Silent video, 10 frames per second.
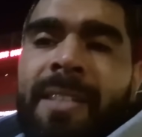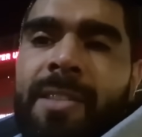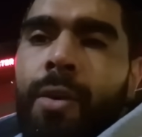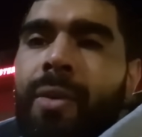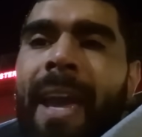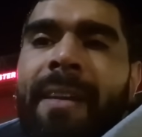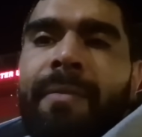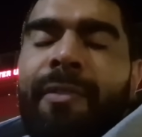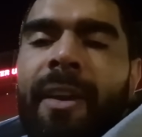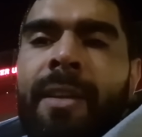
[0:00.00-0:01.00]
He's still
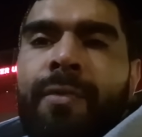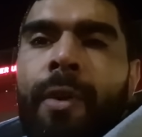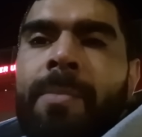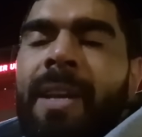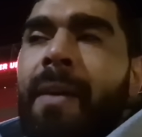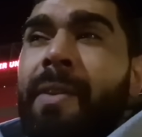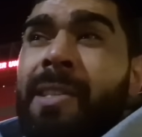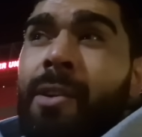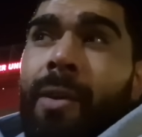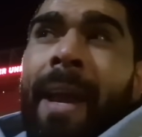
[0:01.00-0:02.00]
gaining fitness for himself. He's
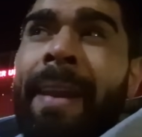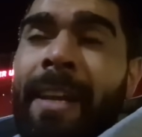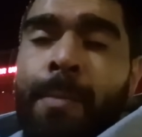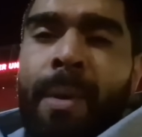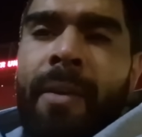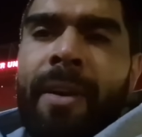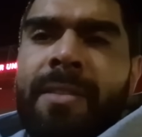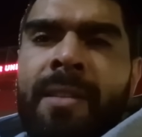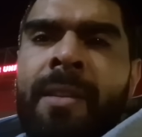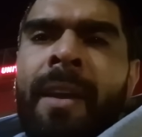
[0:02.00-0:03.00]
still gaining
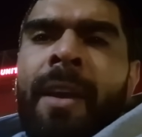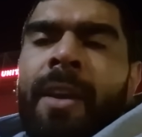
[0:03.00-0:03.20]
experience and,